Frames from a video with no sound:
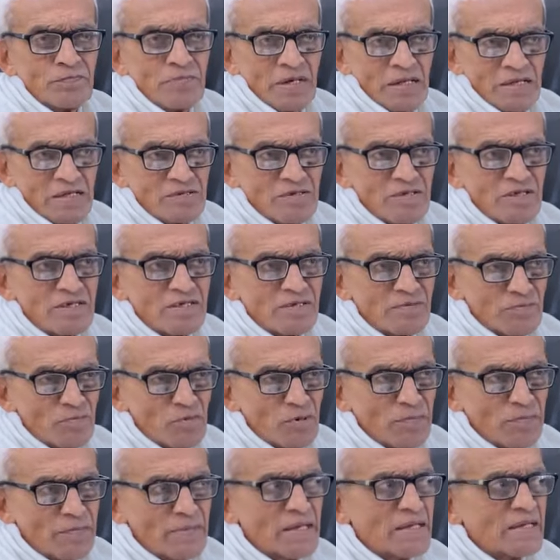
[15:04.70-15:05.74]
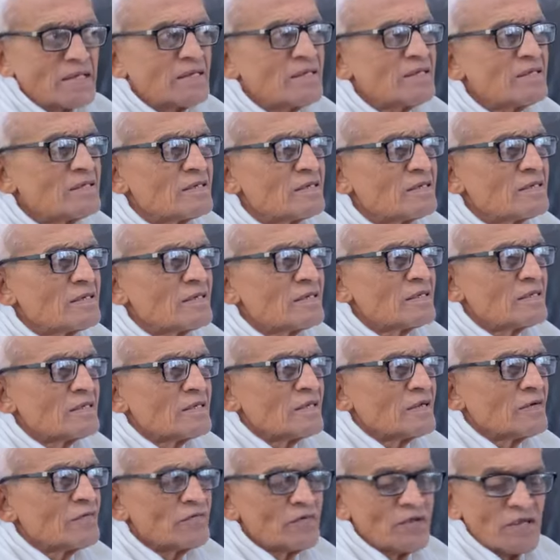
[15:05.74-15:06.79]
present moment,
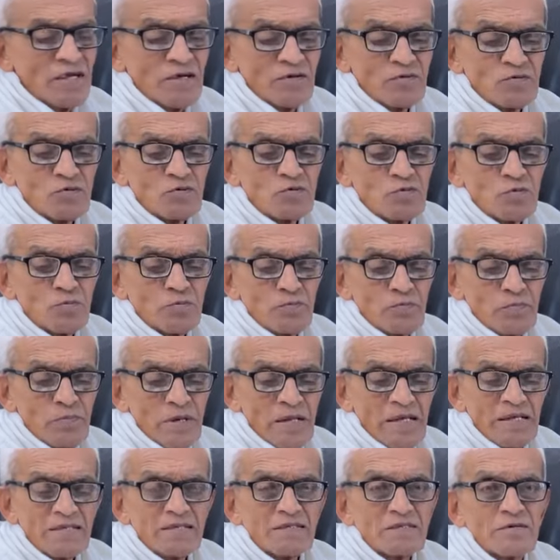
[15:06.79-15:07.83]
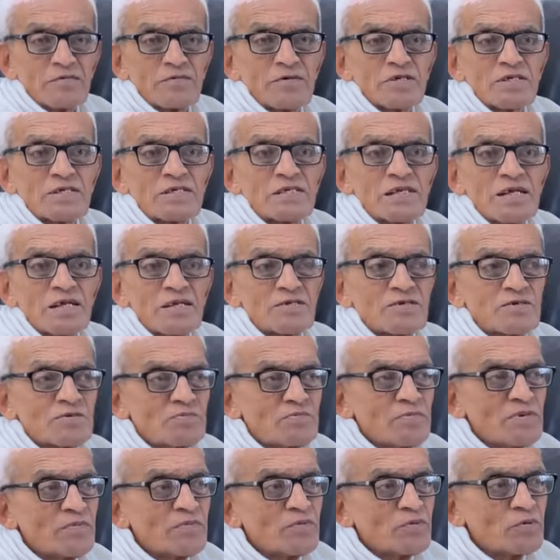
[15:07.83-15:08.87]
we have to place ourselves
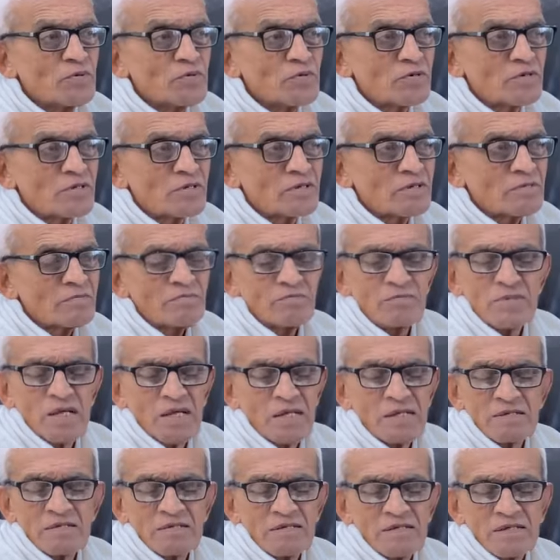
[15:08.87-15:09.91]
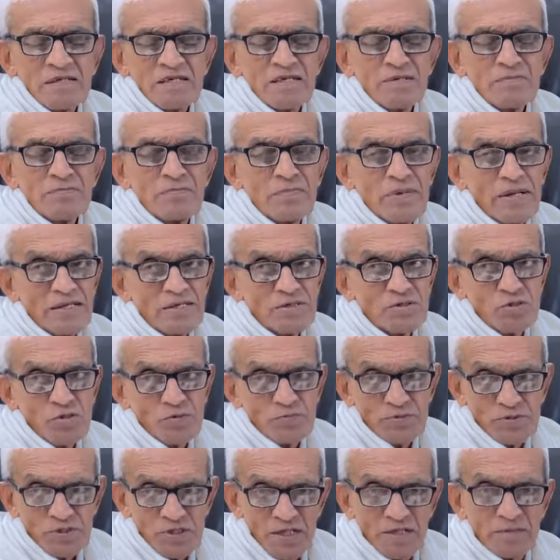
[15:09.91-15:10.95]
before, in place
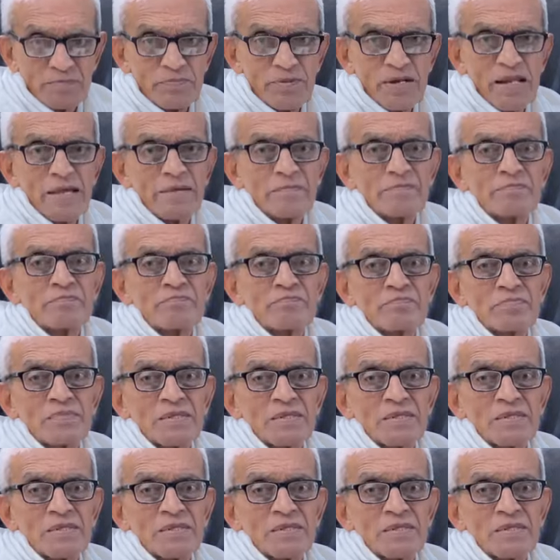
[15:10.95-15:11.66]
of Satprem.